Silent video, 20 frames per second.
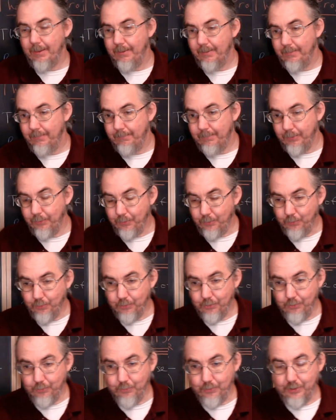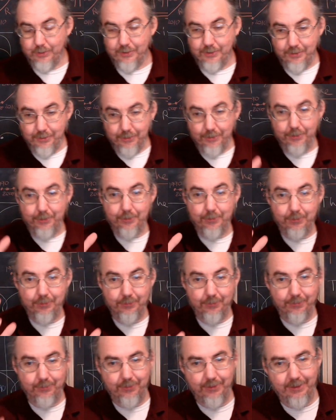But with World War II,
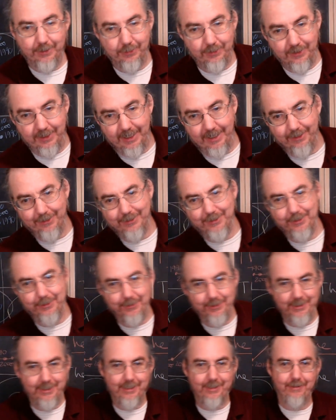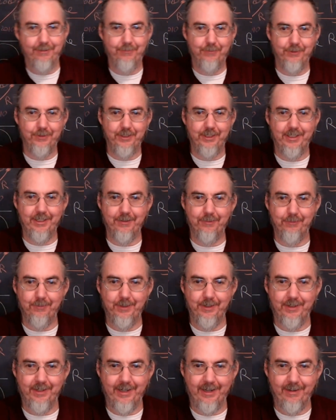there was now a new need for the
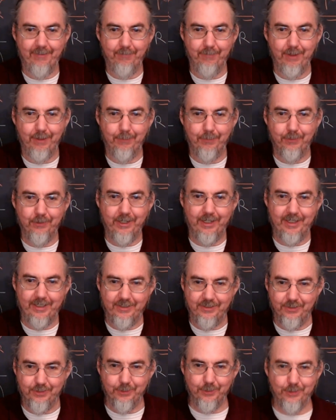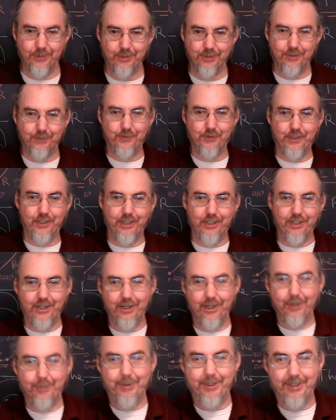government to have people as soldiers for our
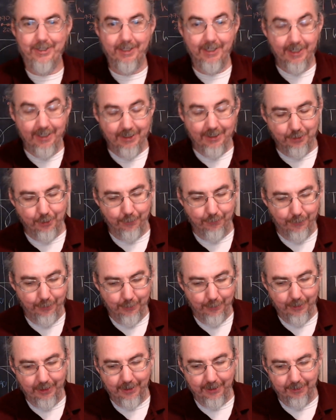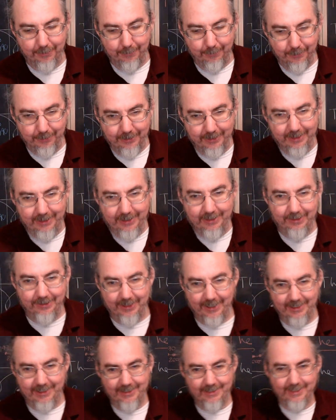Army. So if you were unemployed,
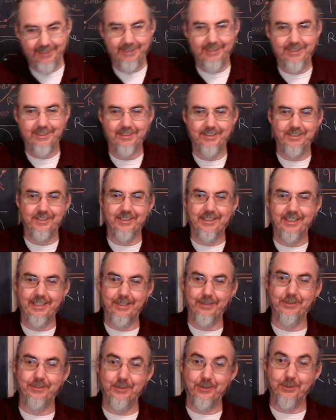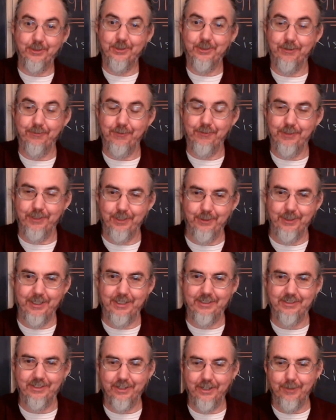congratulations, you're now a soldier for the
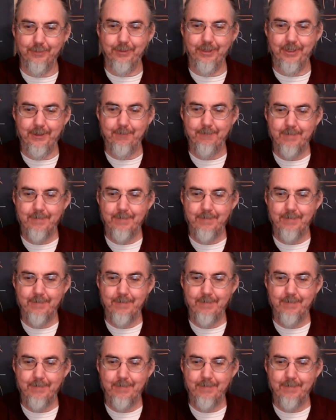U.S. Army.